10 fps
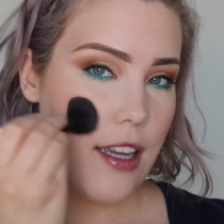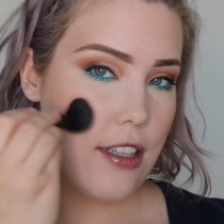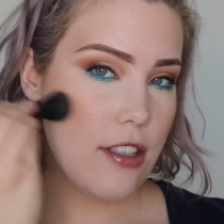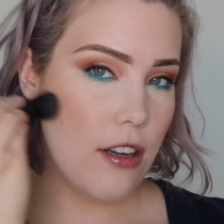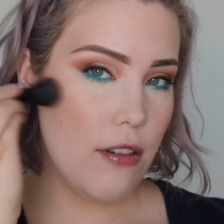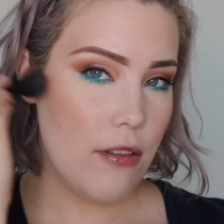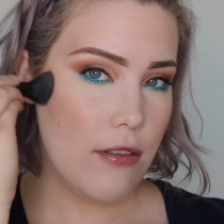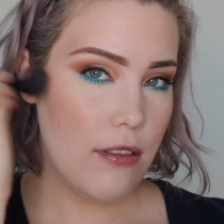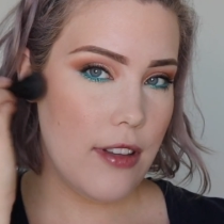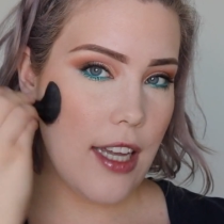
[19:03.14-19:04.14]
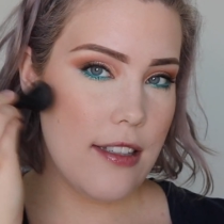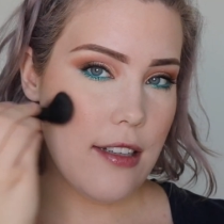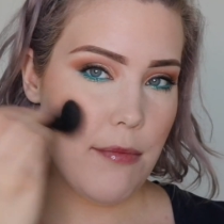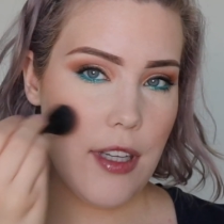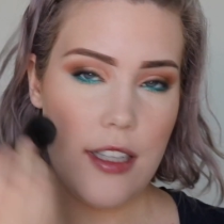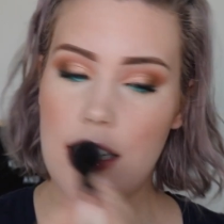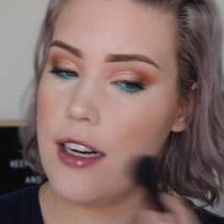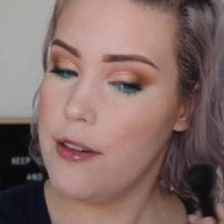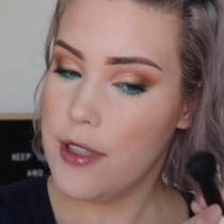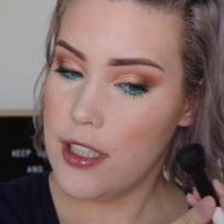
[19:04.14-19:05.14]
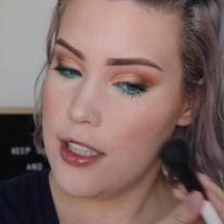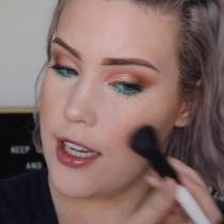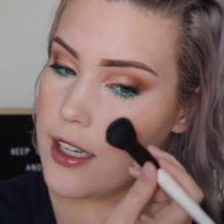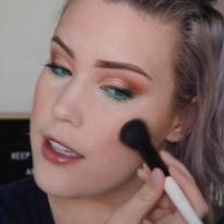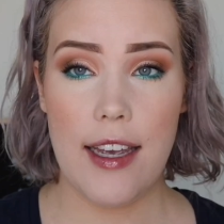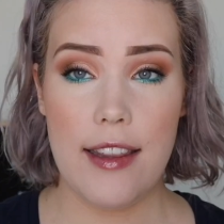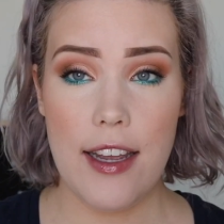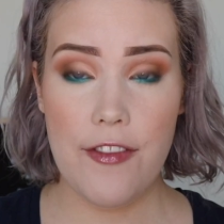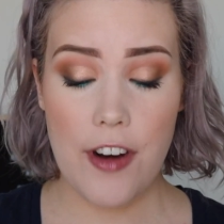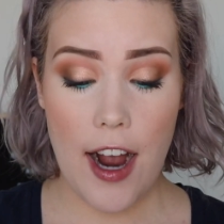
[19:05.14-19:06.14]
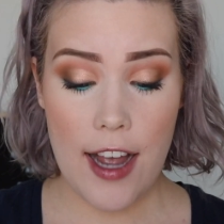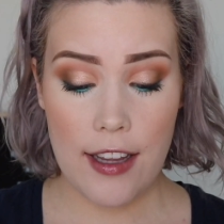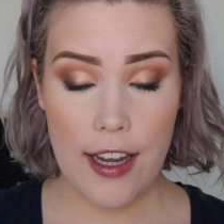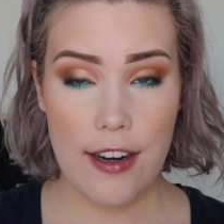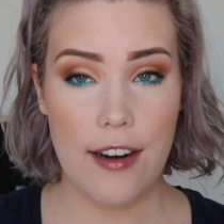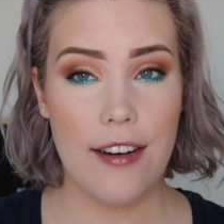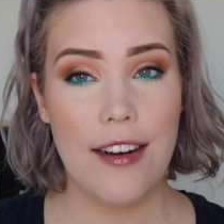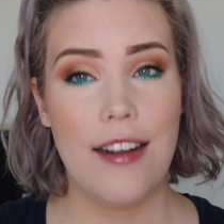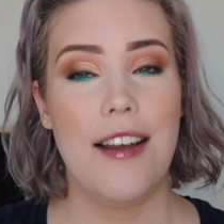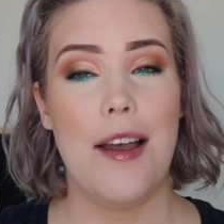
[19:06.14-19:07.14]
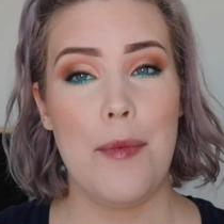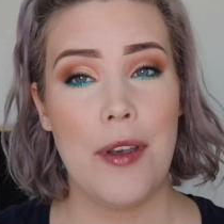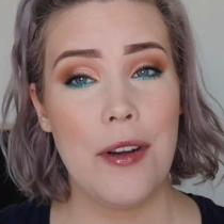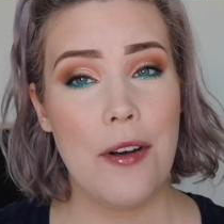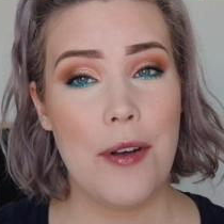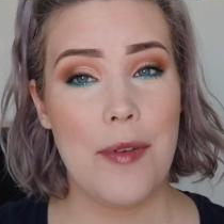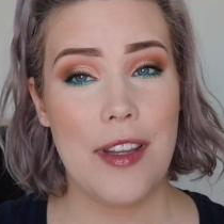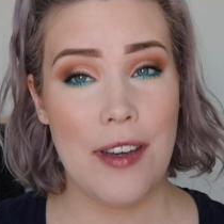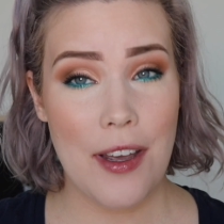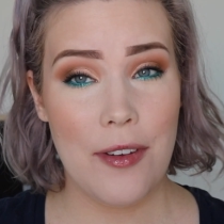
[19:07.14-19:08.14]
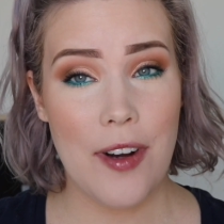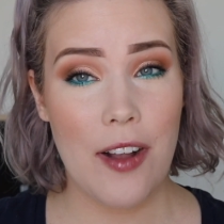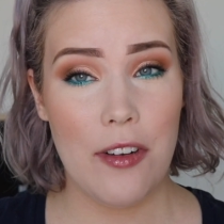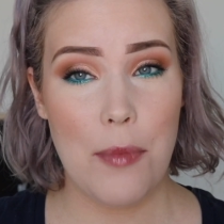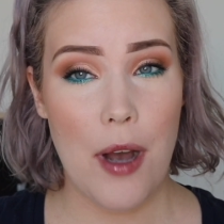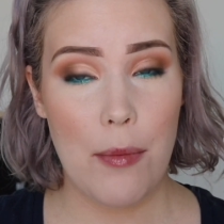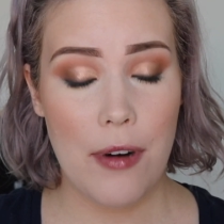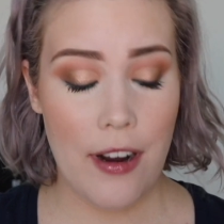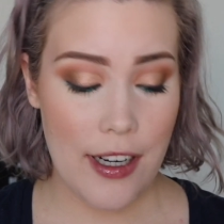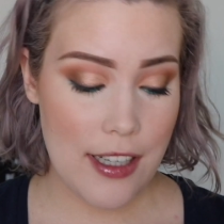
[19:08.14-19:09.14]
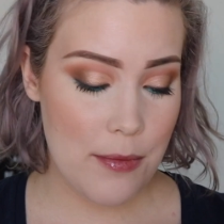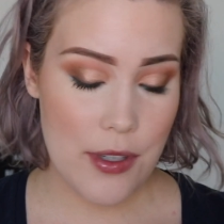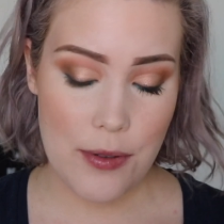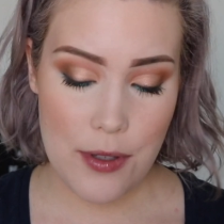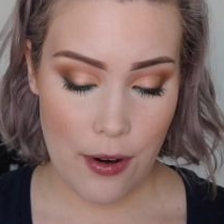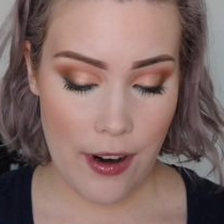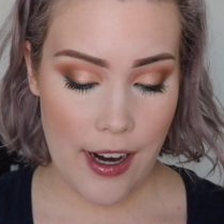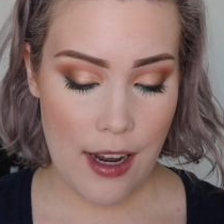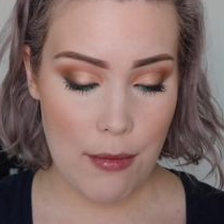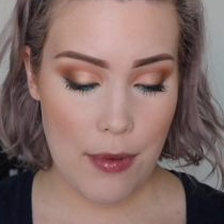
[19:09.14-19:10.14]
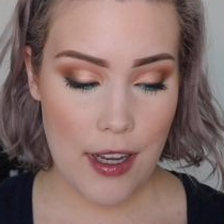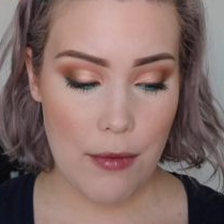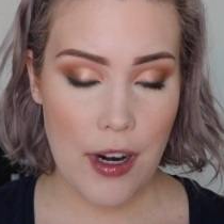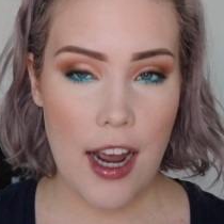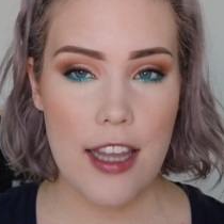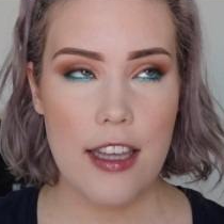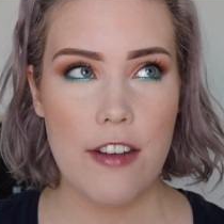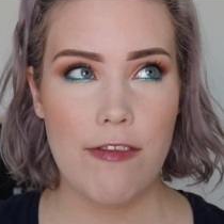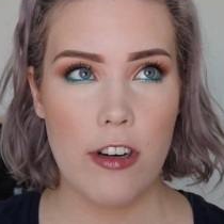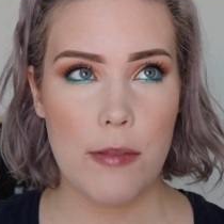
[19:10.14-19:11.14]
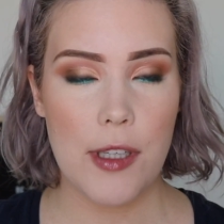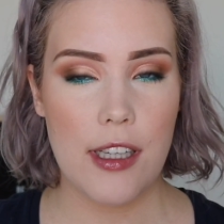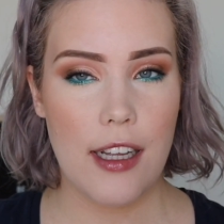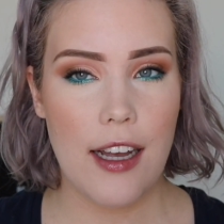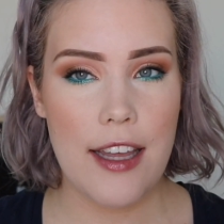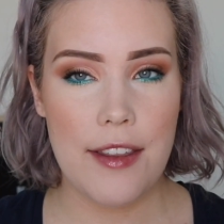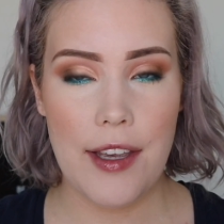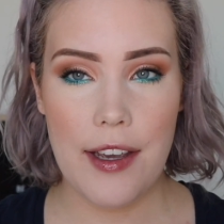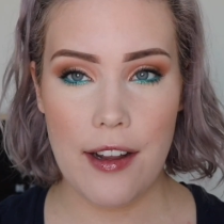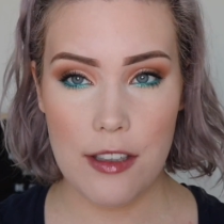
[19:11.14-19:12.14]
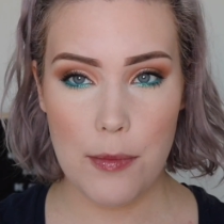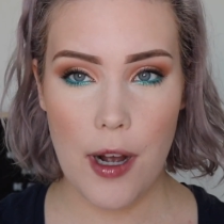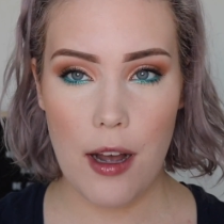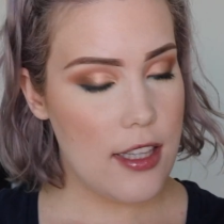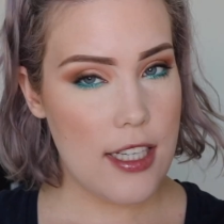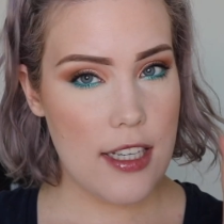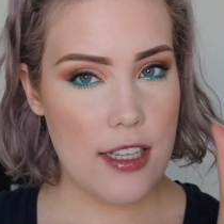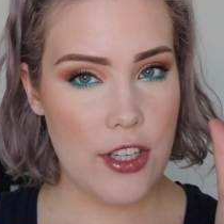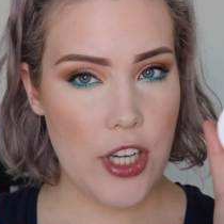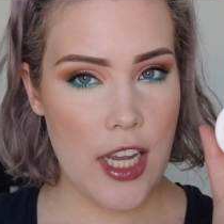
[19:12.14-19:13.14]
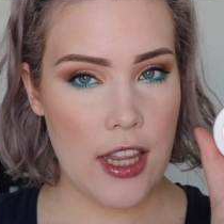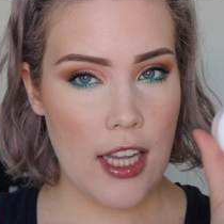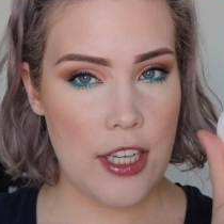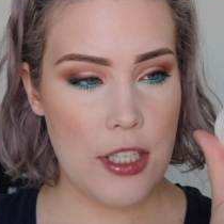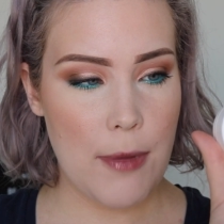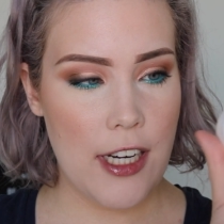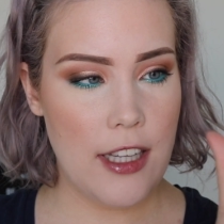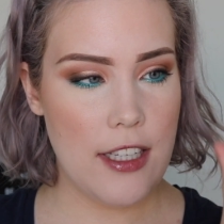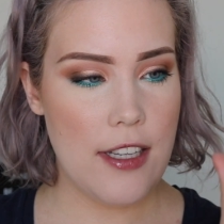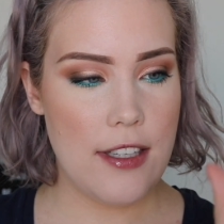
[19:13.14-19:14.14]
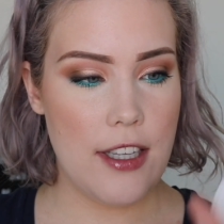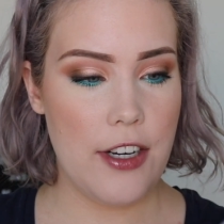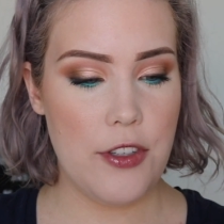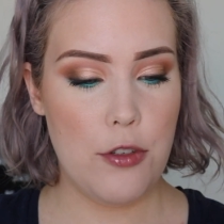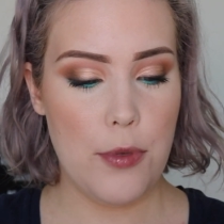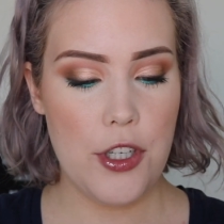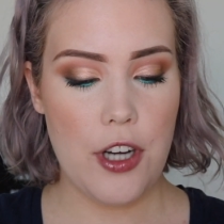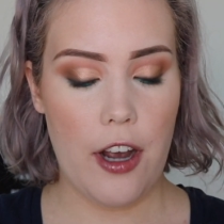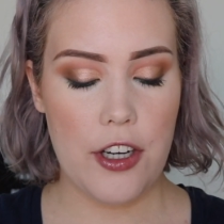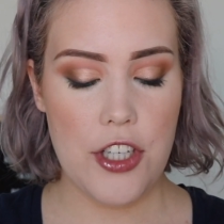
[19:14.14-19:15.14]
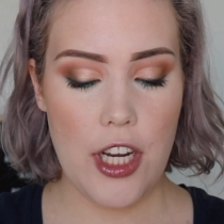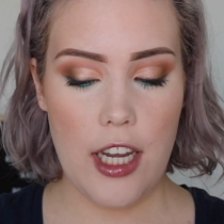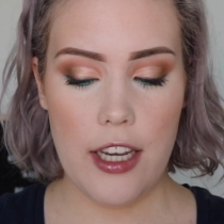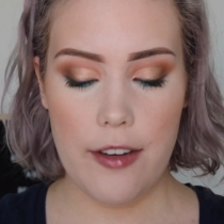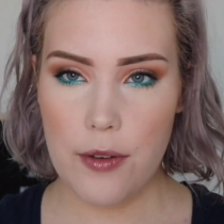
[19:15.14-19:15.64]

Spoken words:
So that's something that I really like. And then for highlighter, I'm gonna go in with another ColourPop product. I'm so sorry, but when I think affordable, I think ColourPop. This is in the shade Lunch Money. This is their Supershock Cheek.